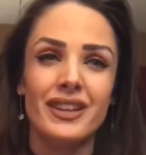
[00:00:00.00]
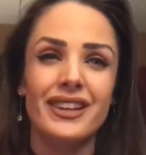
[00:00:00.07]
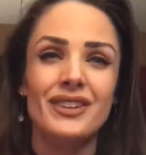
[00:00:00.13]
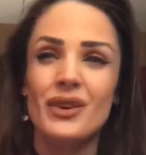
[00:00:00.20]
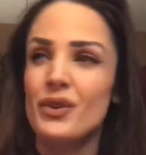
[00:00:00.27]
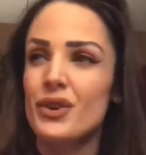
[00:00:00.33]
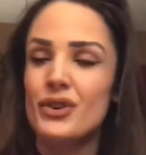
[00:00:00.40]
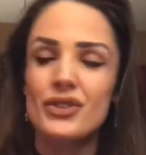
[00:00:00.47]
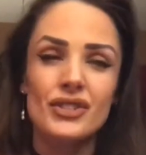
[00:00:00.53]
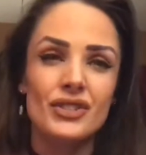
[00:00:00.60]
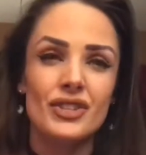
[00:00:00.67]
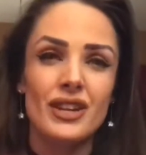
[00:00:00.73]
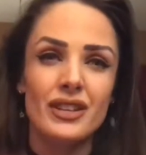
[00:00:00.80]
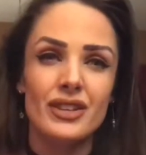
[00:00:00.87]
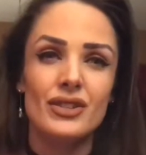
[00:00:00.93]
Like, no, you're just
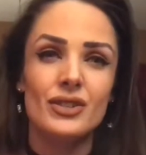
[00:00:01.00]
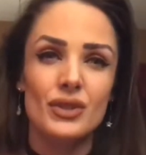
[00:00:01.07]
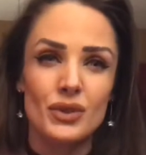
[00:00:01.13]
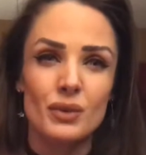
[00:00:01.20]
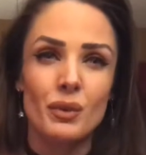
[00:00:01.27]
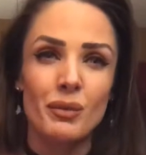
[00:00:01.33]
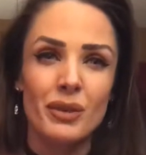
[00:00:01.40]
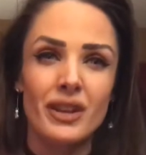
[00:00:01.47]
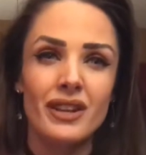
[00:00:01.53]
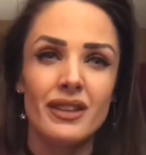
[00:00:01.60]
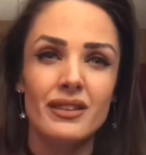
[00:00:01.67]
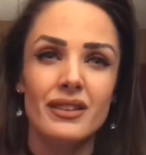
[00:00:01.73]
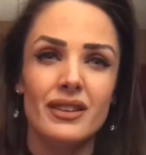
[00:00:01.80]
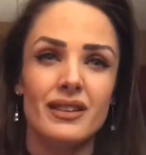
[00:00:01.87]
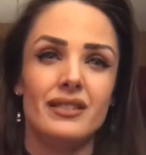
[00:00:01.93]
jealous. You just want me
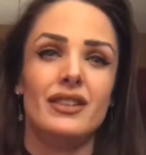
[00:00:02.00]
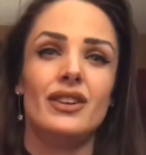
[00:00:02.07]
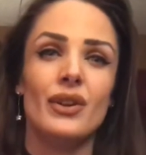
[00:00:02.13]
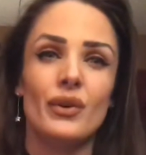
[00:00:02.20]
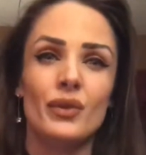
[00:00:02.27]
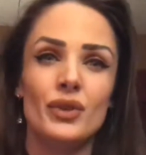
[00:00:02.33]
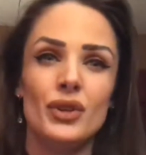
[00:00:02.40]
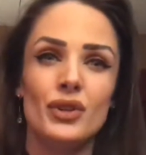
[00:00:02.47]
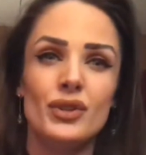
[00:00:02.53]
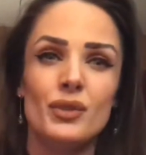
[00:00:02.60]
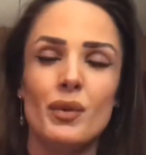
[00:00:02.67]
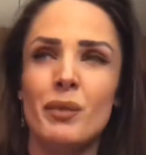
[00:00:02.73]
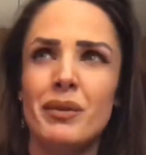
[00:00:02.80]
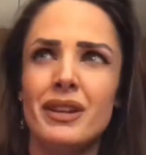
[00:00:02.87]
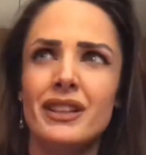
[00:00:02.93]
to, you know, you just
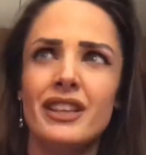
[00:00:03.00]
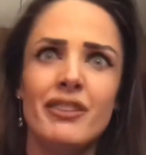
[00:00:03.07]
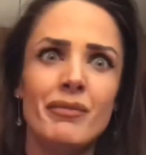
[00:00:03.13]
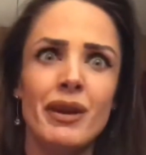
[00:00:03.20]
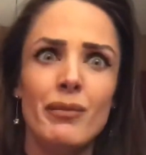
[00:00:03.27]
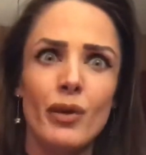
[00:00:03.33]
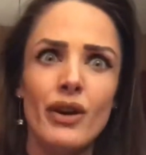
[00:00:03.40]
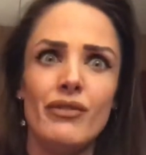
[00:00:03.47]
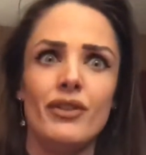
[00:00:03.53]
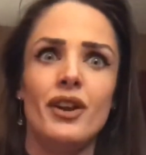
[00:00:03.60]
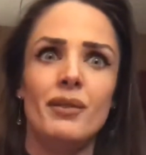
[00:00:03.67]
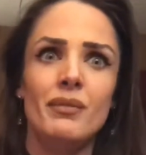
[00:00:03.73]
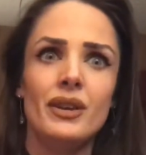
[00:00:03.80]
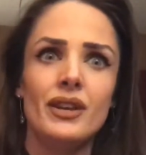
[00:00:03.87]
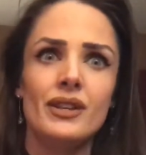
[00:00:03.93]
want me to leave my
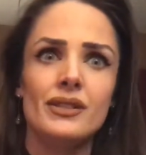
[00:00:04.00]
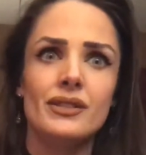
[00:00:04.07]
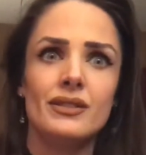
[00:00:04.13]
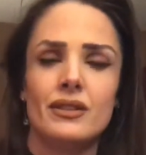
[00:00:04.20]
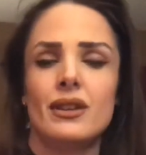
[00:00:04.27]
boyfriend because,